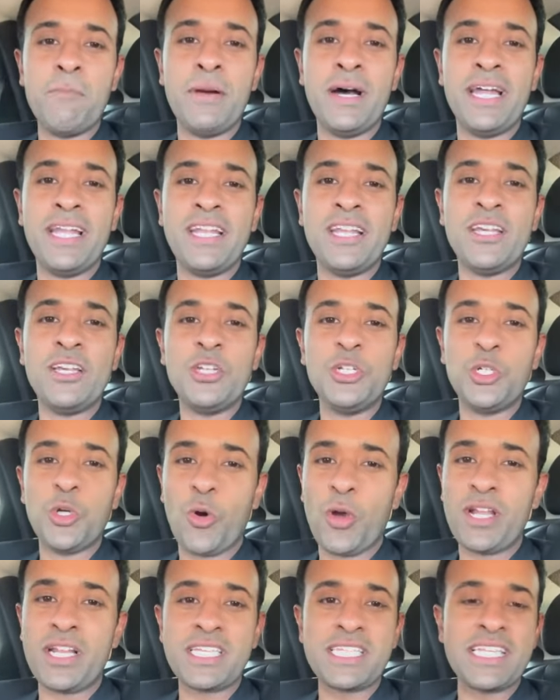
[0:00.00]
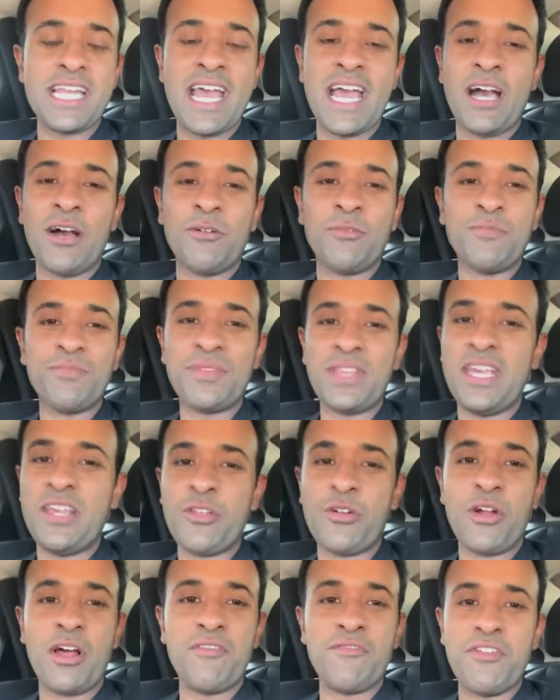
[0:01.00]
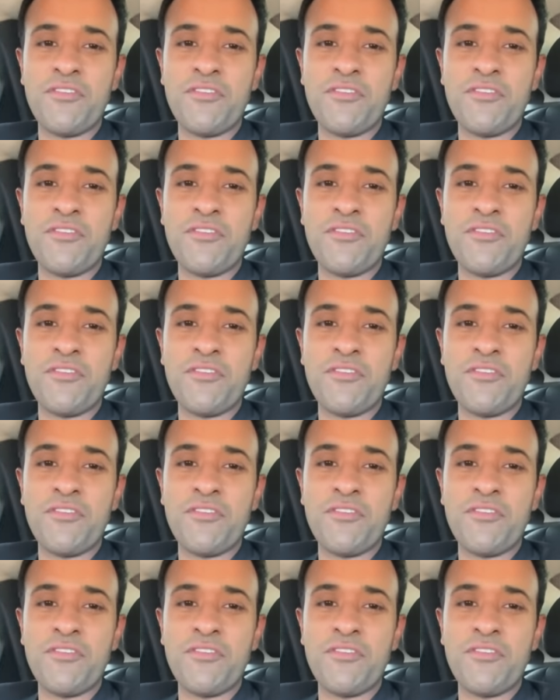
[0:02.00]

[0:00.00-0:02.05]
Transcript: But join us now, either at